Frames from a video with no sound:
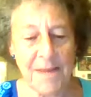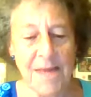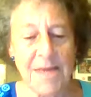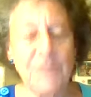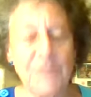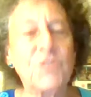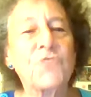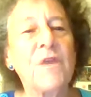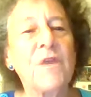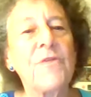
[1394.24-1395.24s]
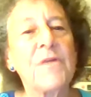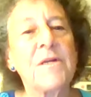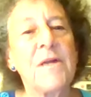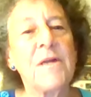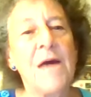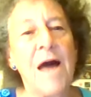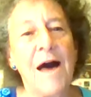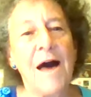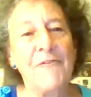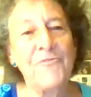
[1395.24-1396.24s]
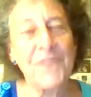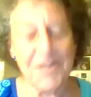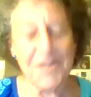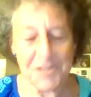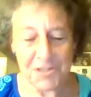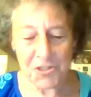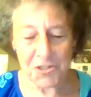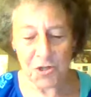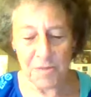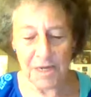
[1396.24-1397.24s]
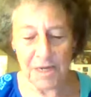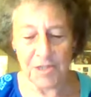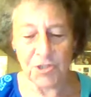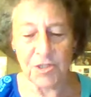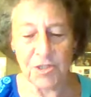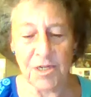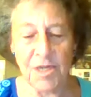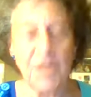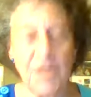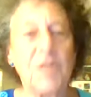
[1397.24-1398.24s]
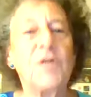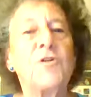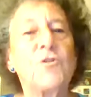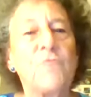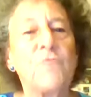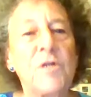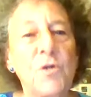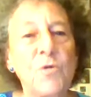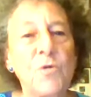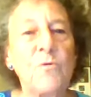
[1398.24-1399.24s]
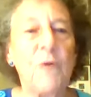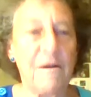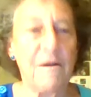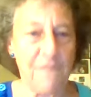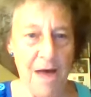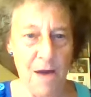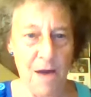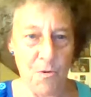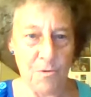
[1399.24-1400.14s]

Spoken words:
can strengthen a fierce determination to renew a vow.